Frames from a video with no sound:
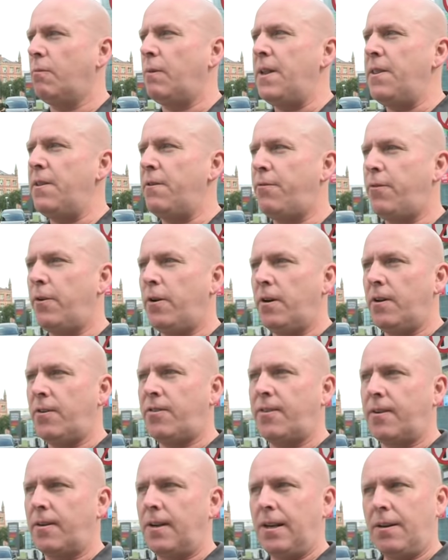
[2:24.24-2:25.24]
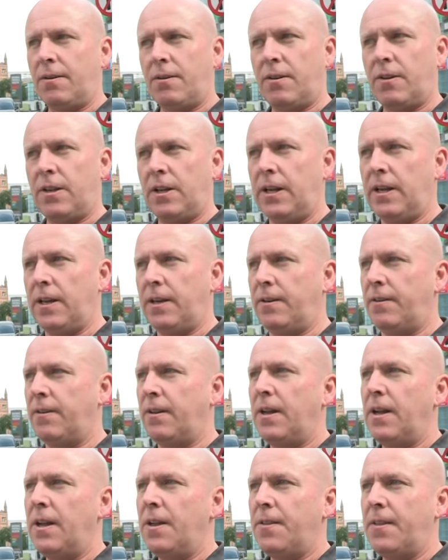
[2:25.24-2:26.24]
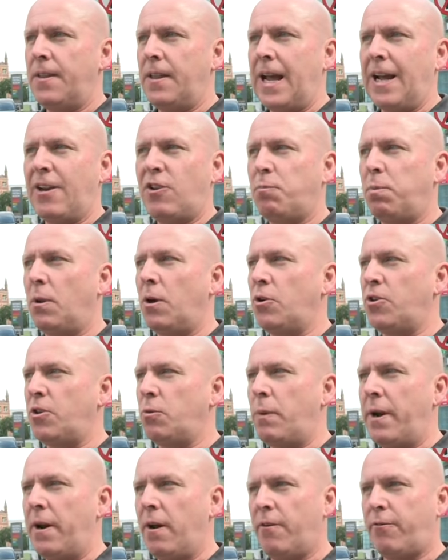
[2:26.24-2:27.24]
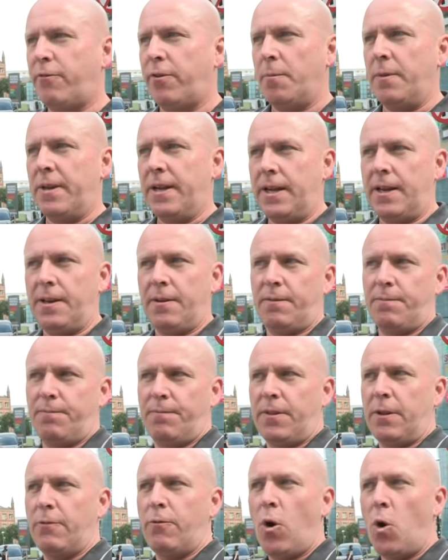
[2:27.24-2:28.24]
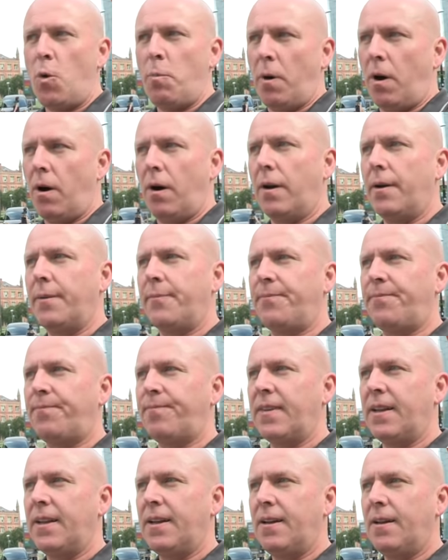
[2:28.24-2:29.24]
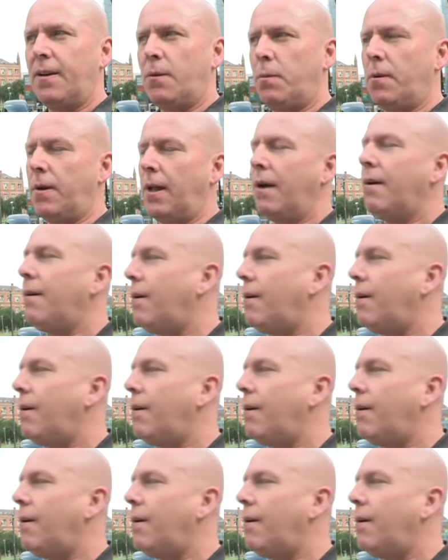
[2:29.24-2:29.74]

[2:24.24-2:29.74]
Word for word: when the first the the explosion went off from the the robot we're like,